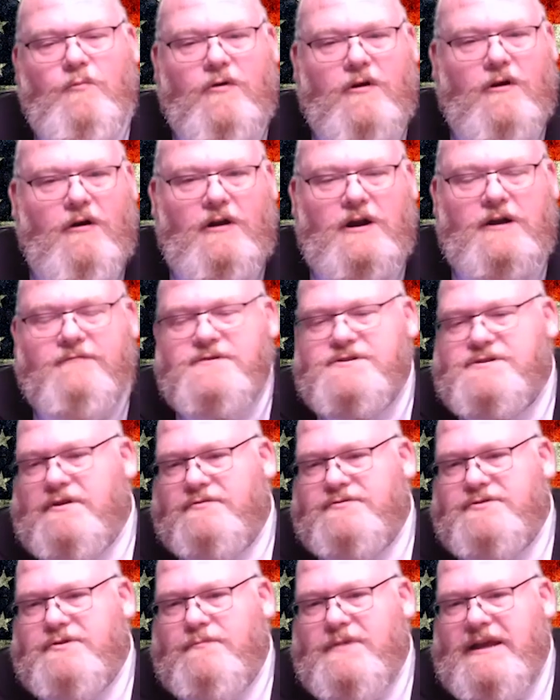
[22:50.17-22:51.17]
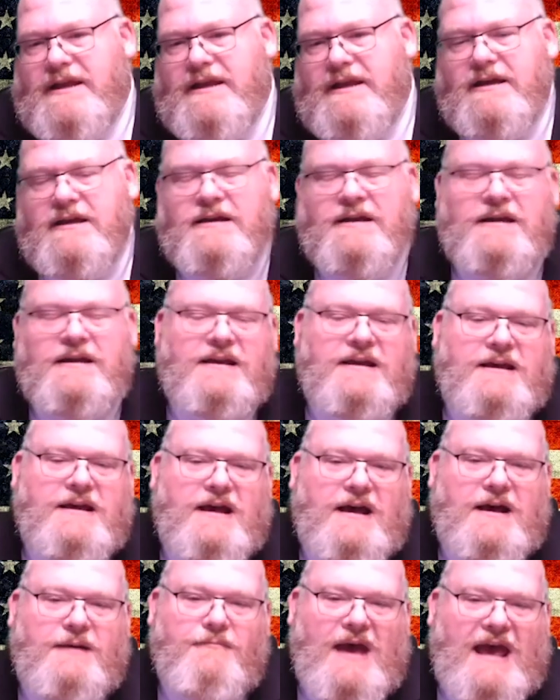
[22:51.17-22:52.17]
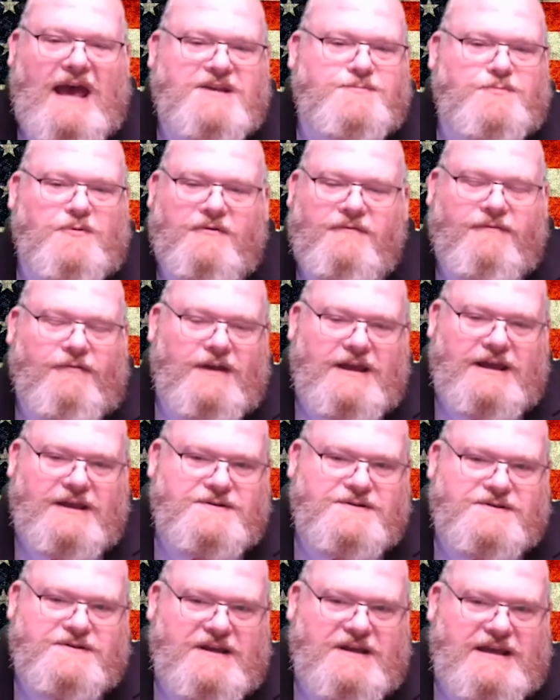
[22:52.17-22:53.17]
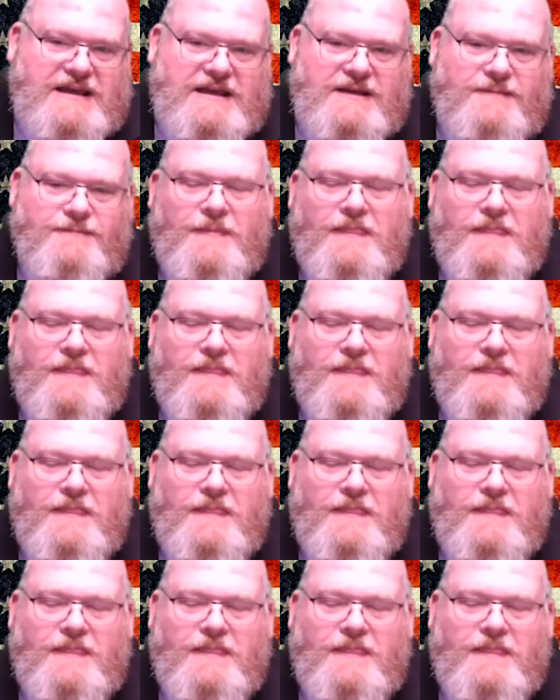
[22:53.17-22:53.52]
We're all over social media. Mashburn for NC.